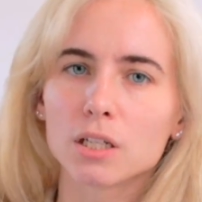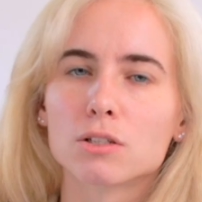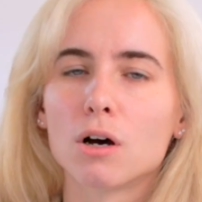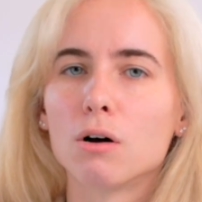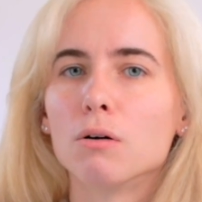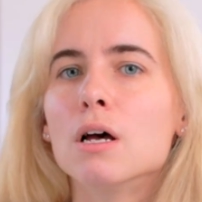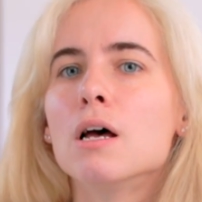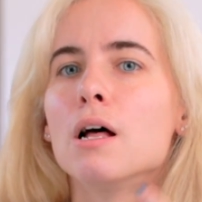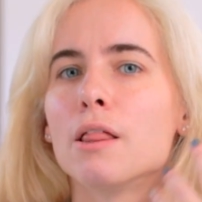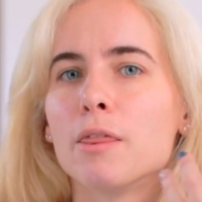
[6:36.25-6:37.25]
So
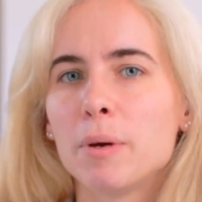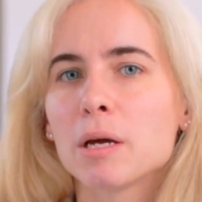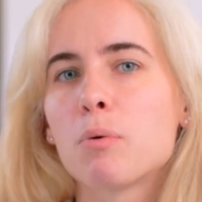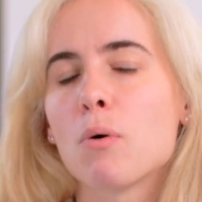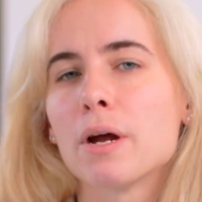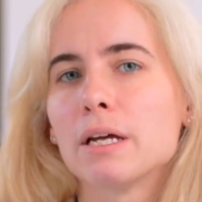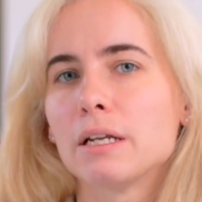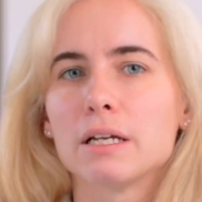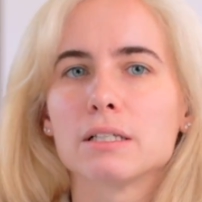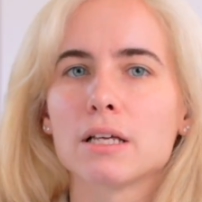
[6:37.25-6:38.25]
the big
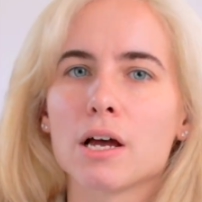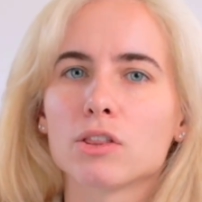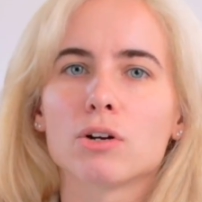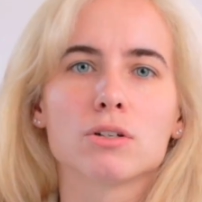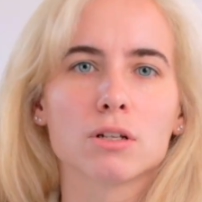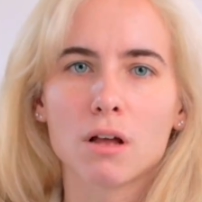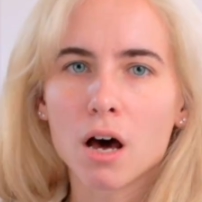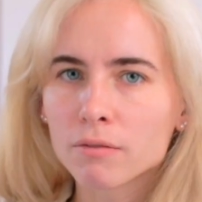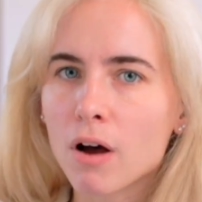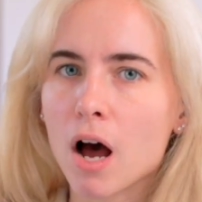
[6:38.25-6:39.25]
point is that there's a
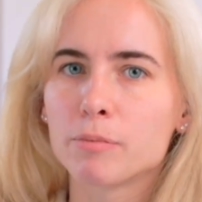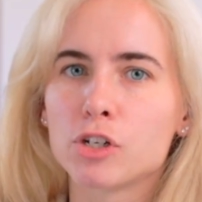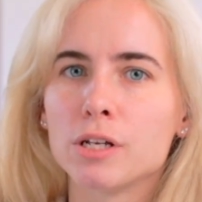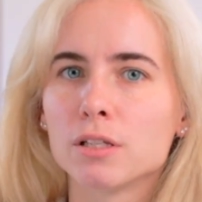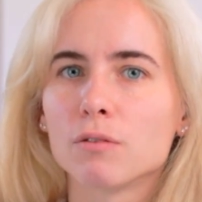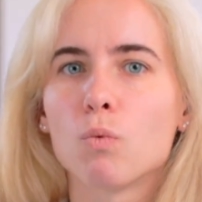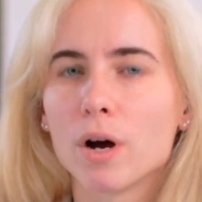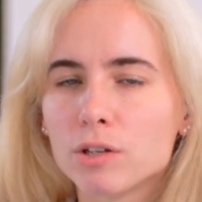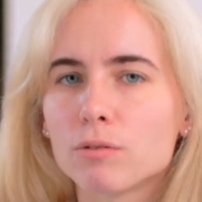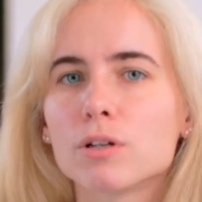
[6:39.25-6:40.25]
lot of options of
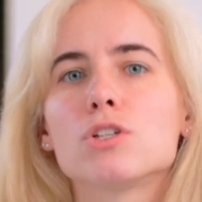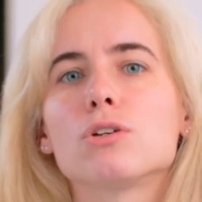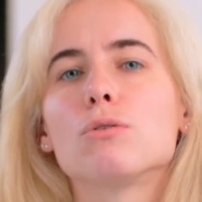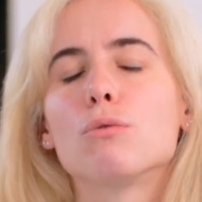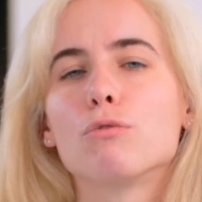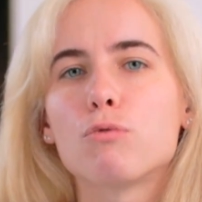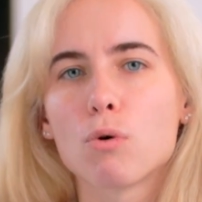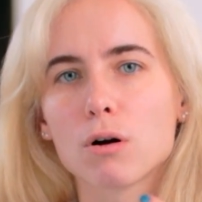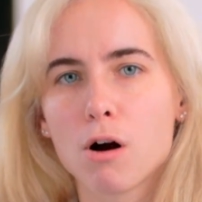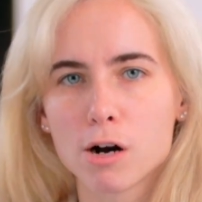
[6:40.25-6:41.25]
what you can do
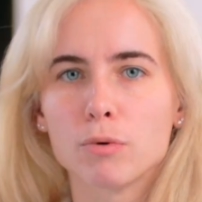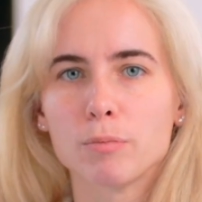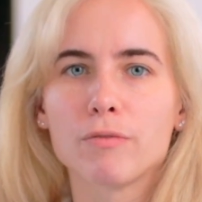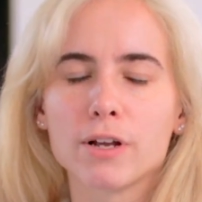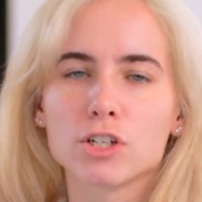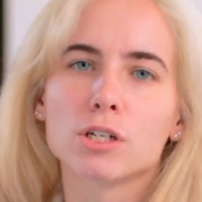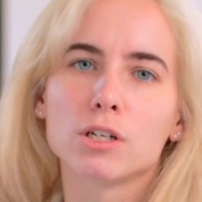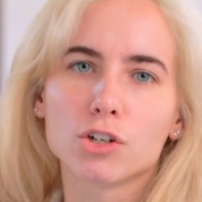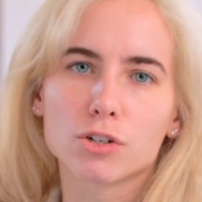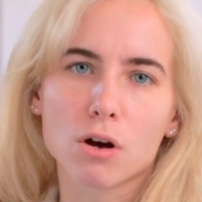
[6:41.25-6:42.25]
for heartworm prevention
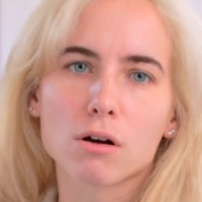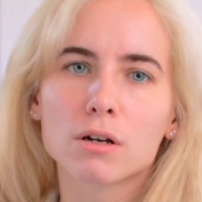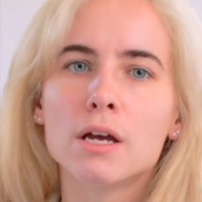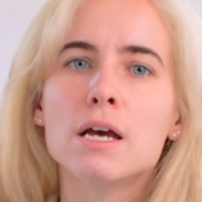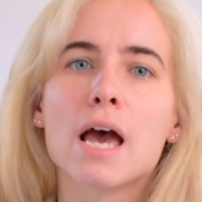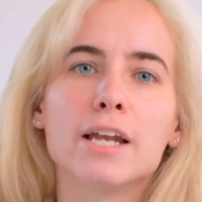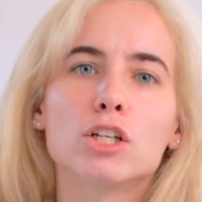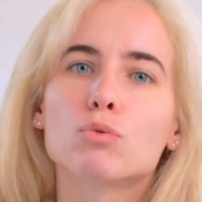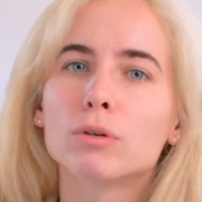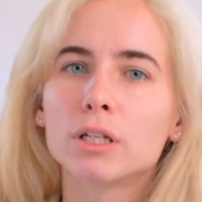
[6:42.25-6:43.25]
in your dog, and
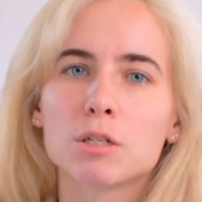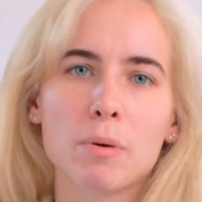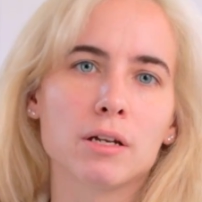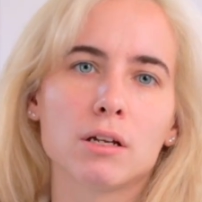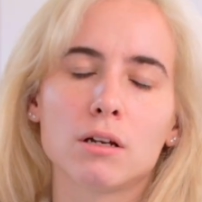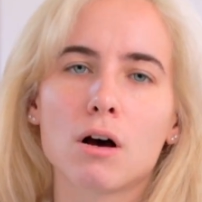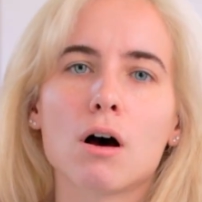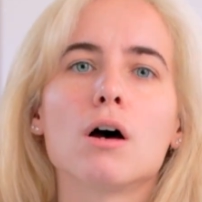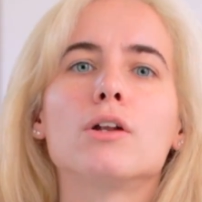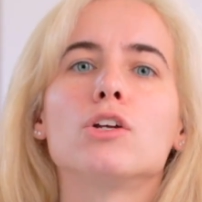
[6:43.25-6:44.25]
it's really dependent
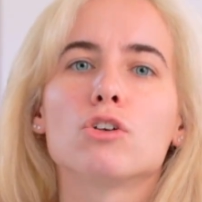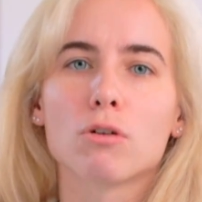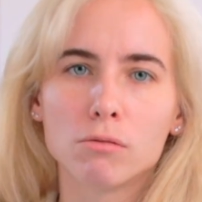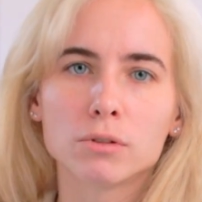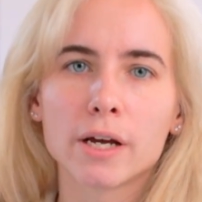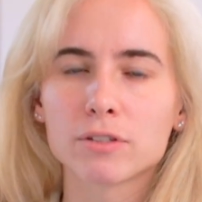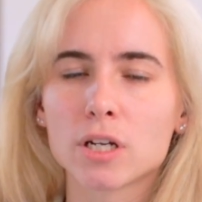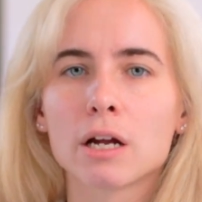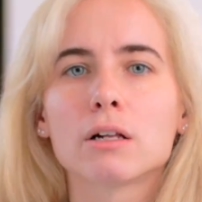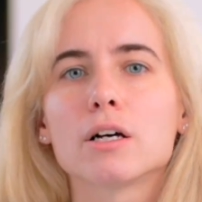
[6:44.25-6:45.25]
on your own
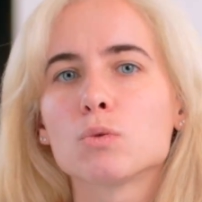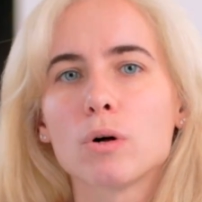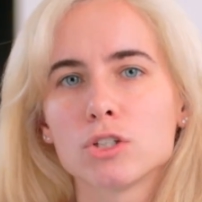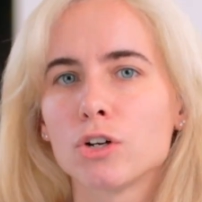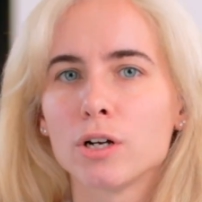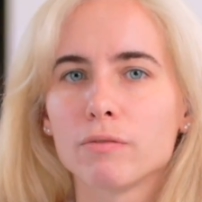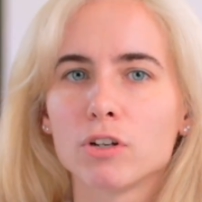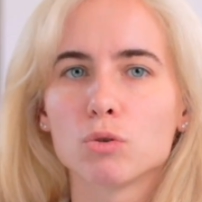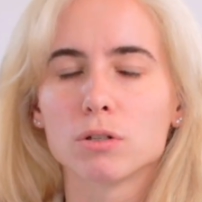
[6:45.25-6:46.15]
lifestyle as well as your individual